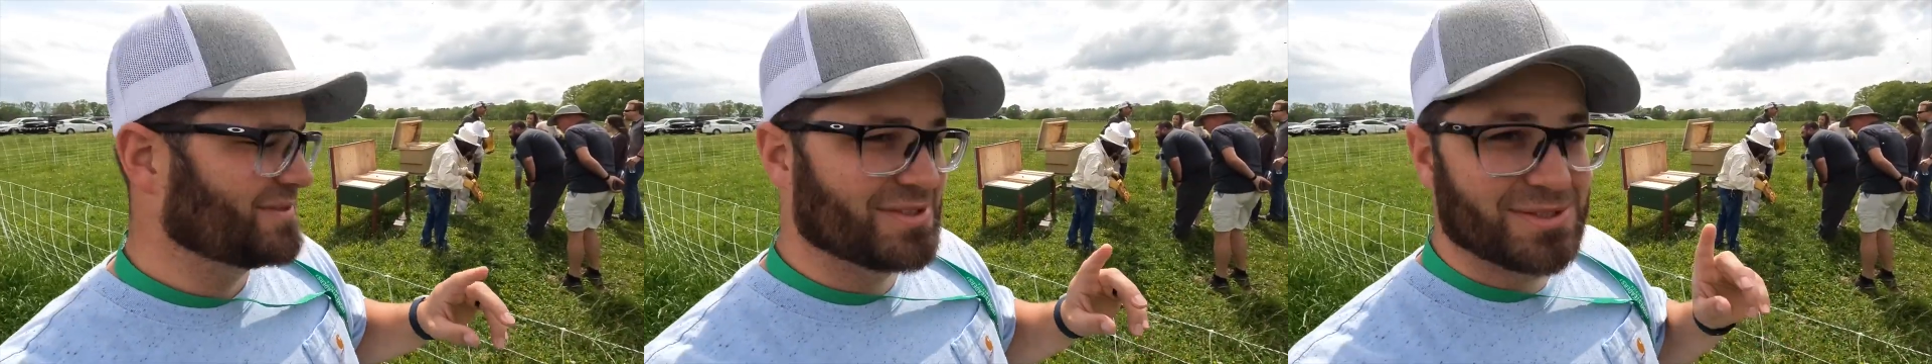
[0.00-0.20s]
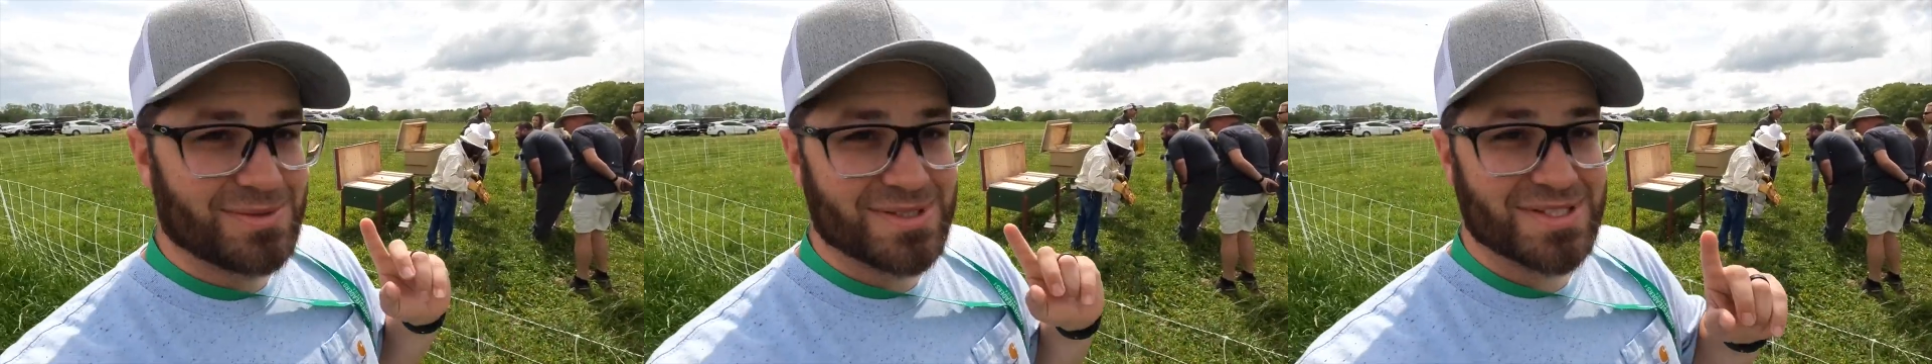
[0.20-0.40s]

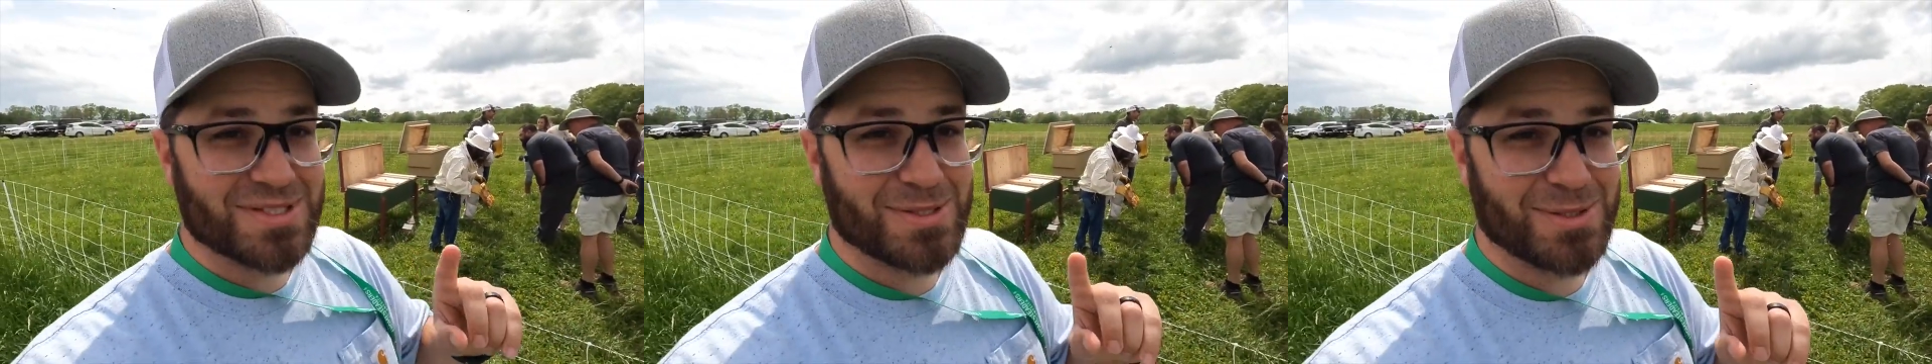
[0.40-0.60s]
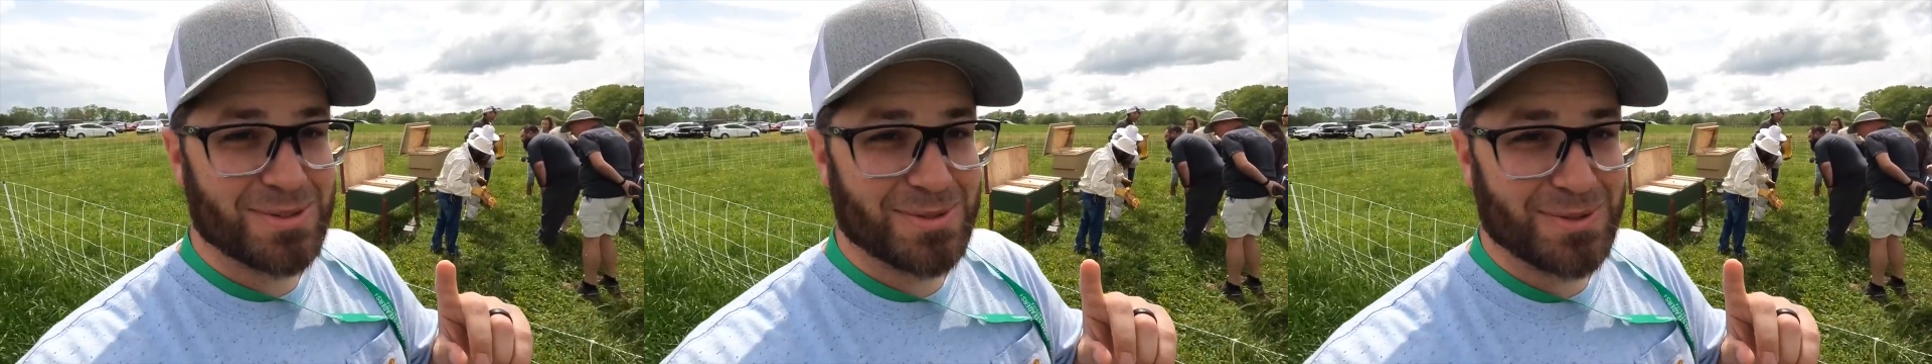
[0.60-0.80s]
She wants
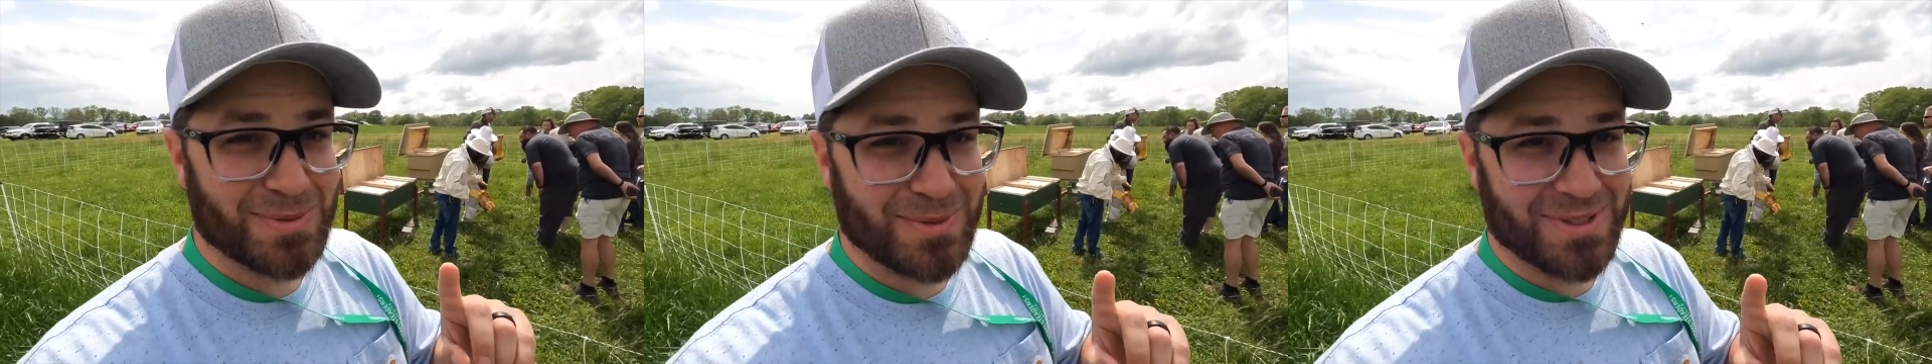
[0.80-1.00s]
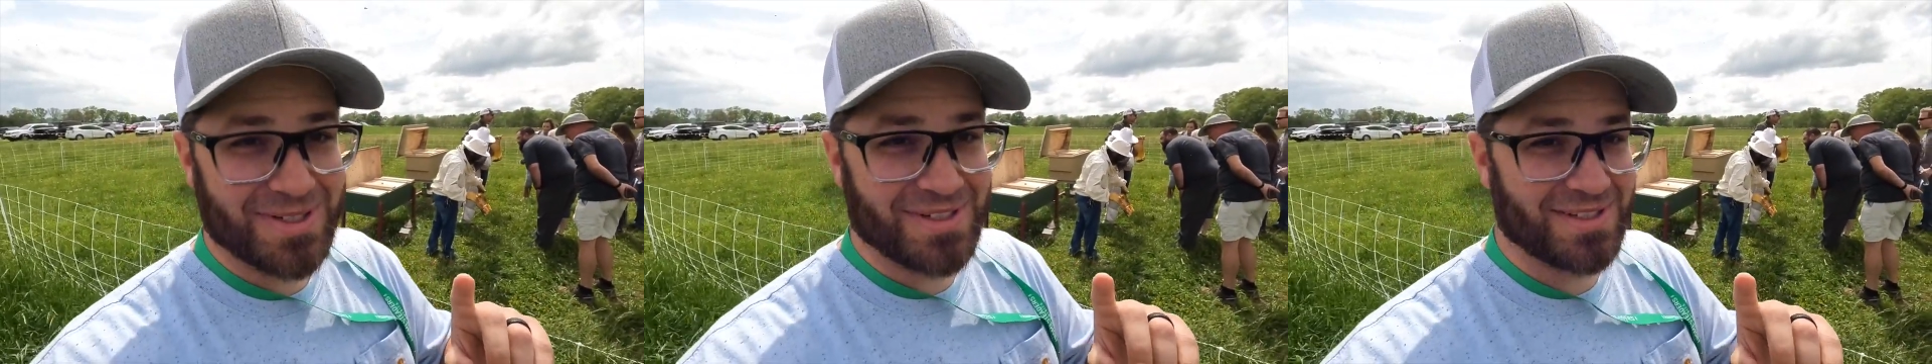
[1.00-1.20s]
to do
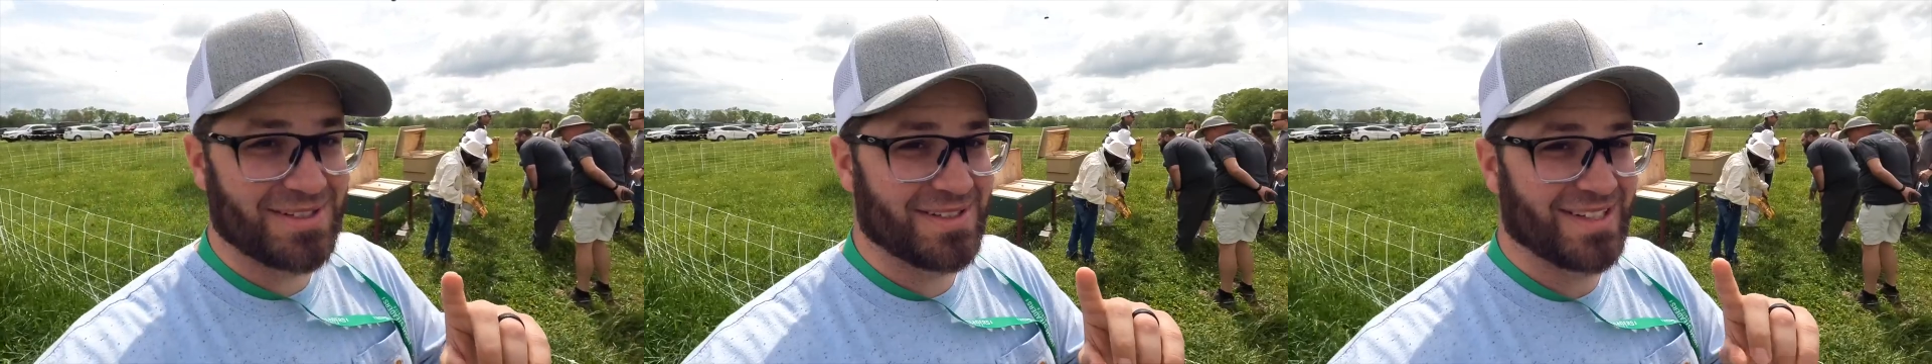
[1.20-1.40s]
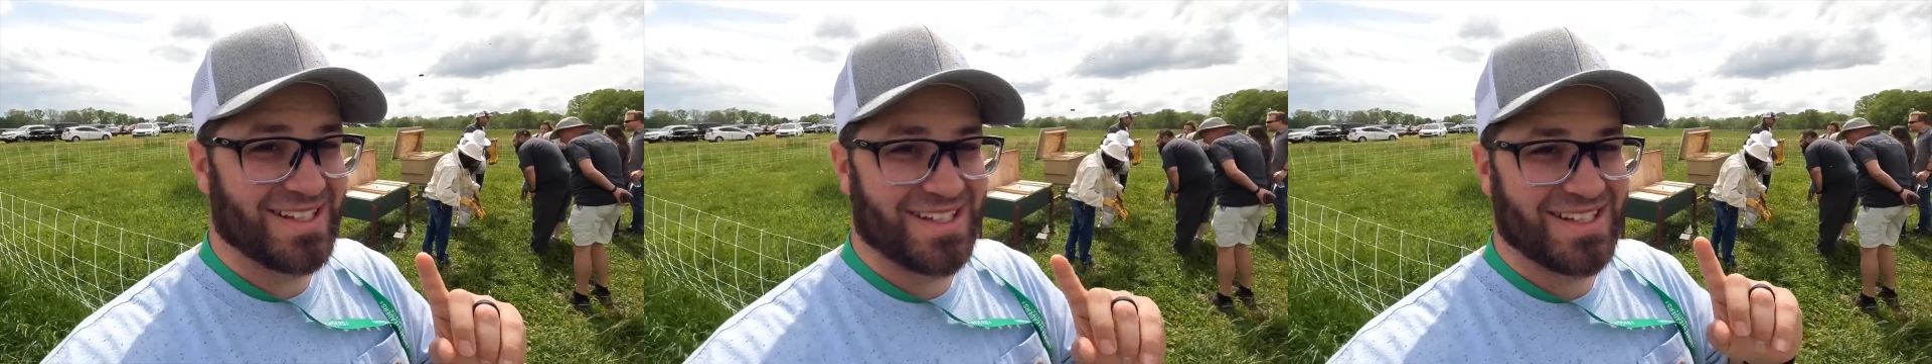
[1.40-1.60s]
the work.
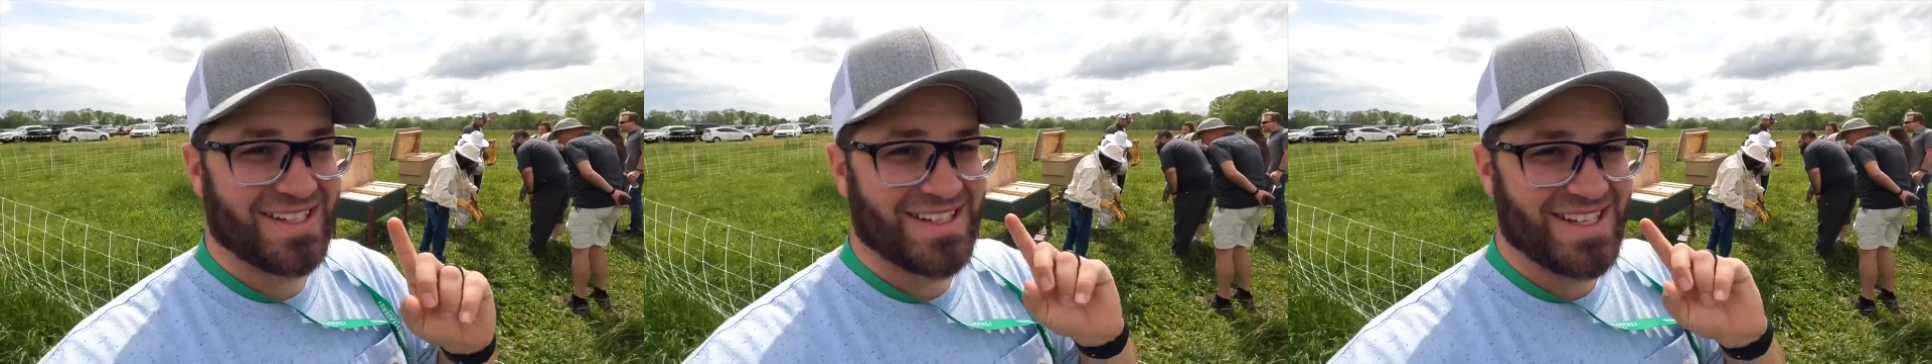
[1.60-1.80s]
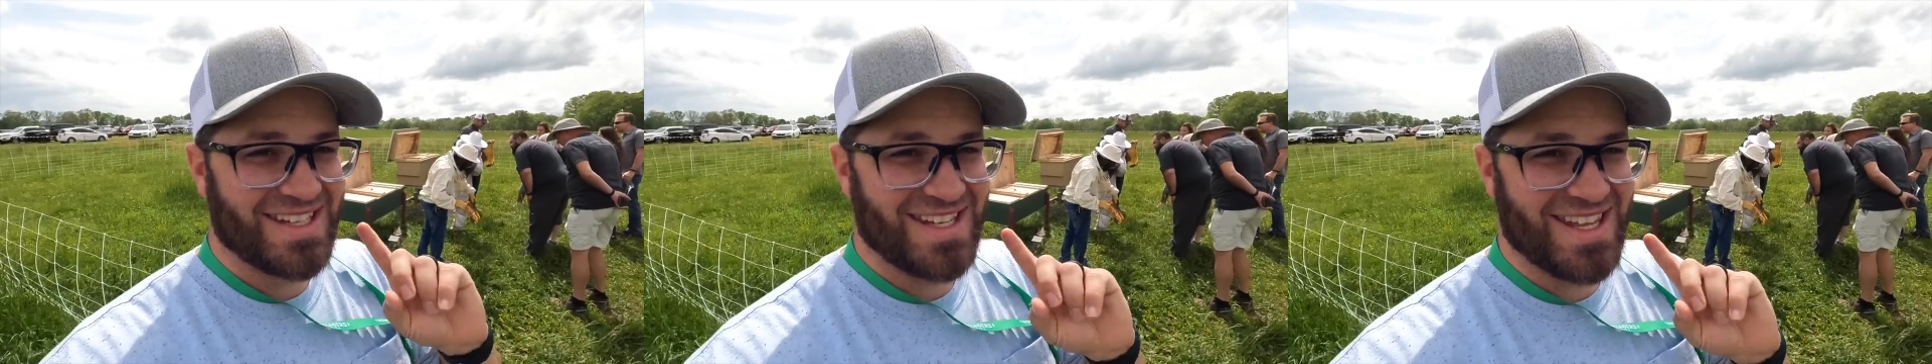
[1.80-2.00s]

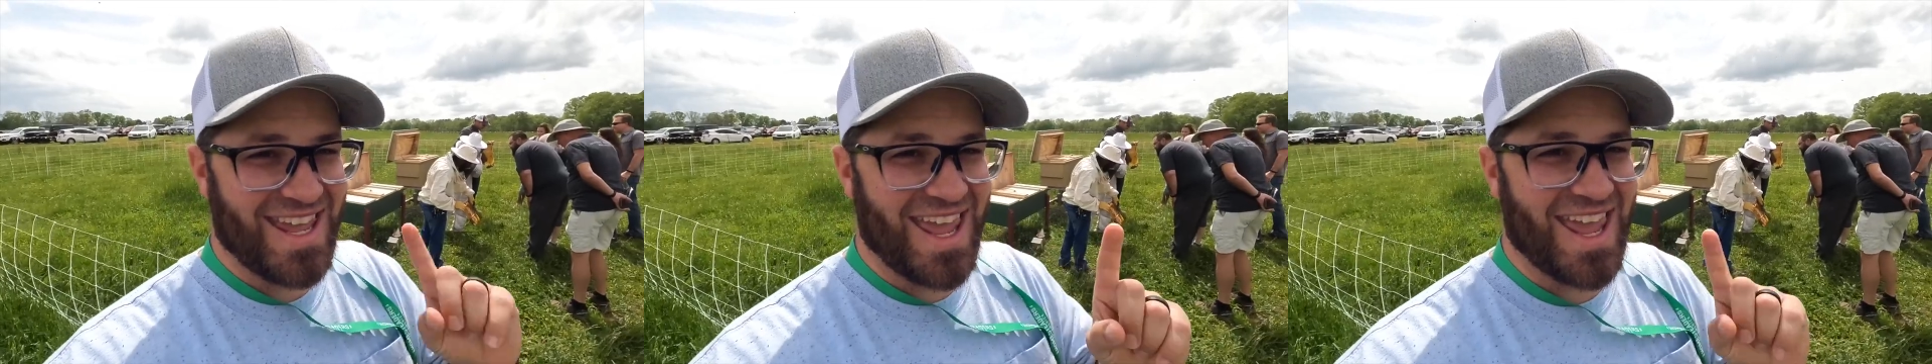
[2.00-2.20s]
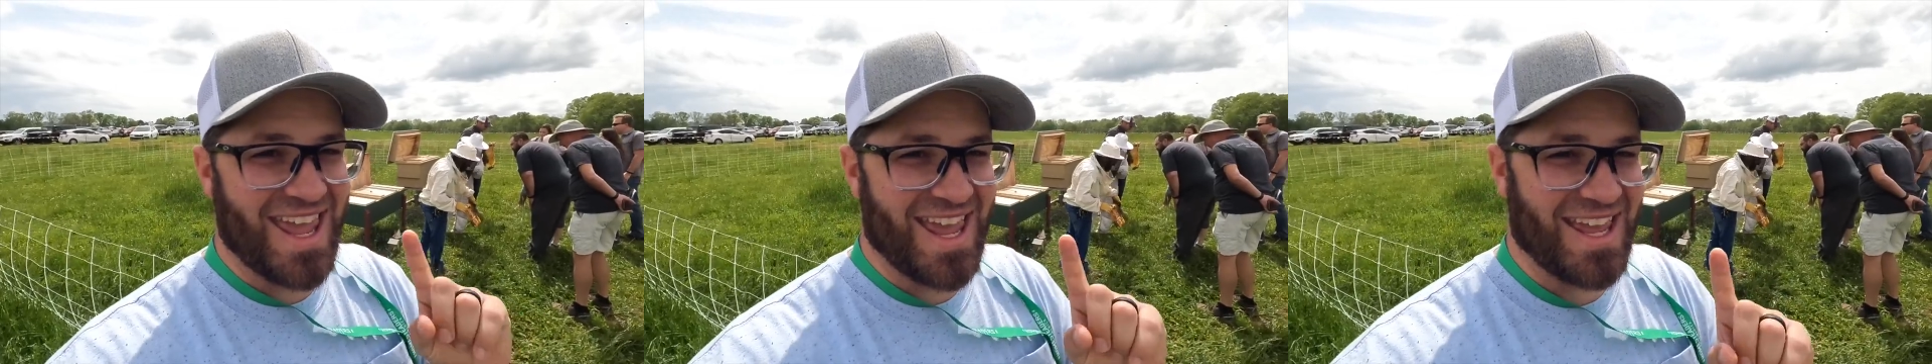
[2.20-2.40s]

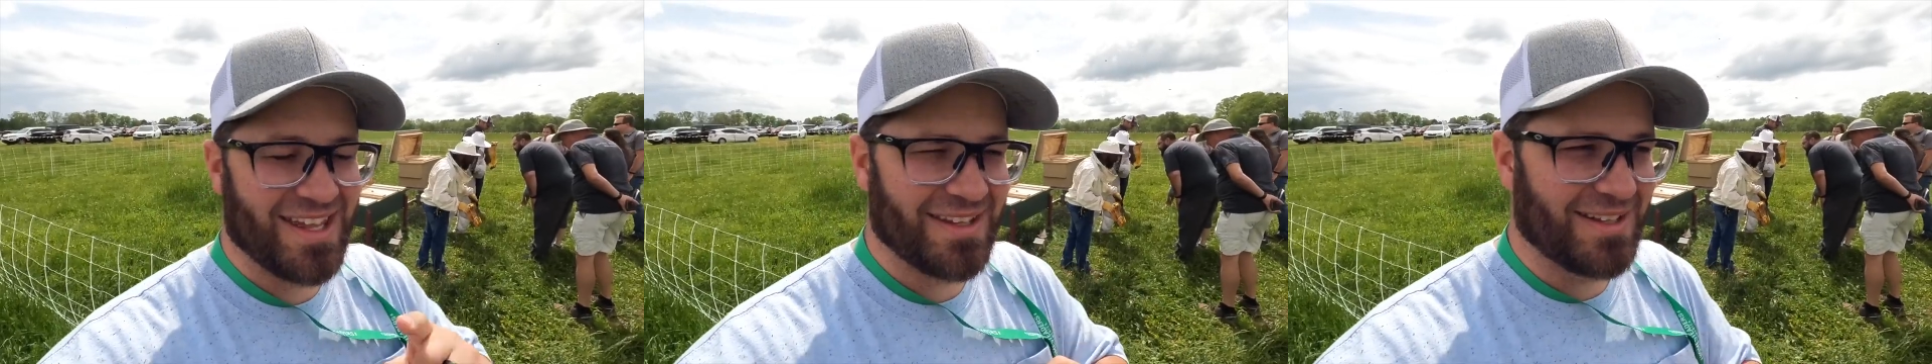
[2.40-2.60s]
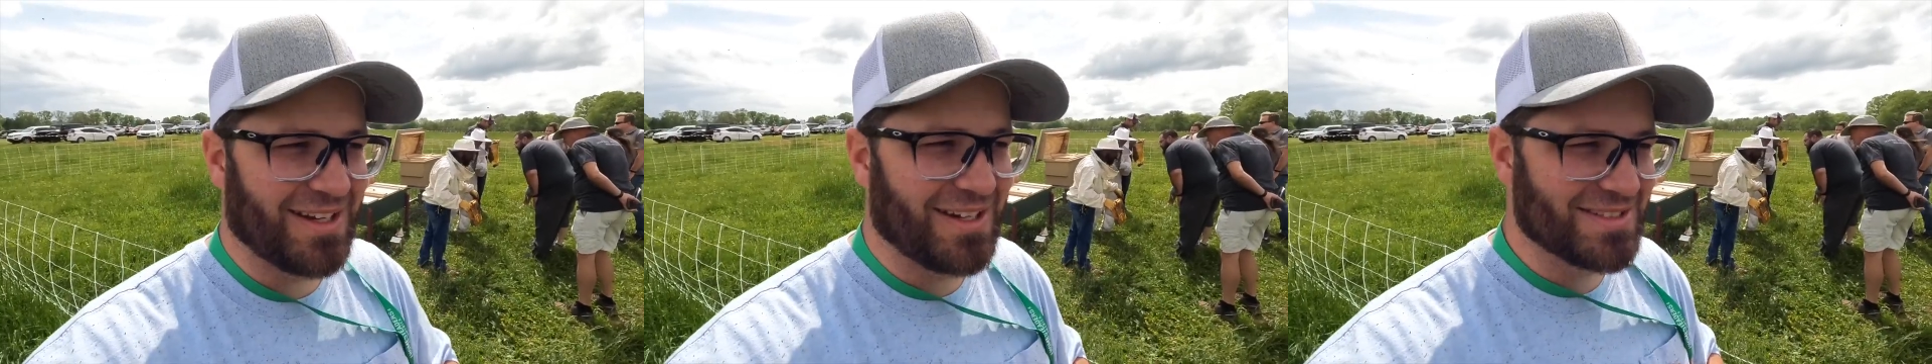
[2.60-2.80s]
Yeah,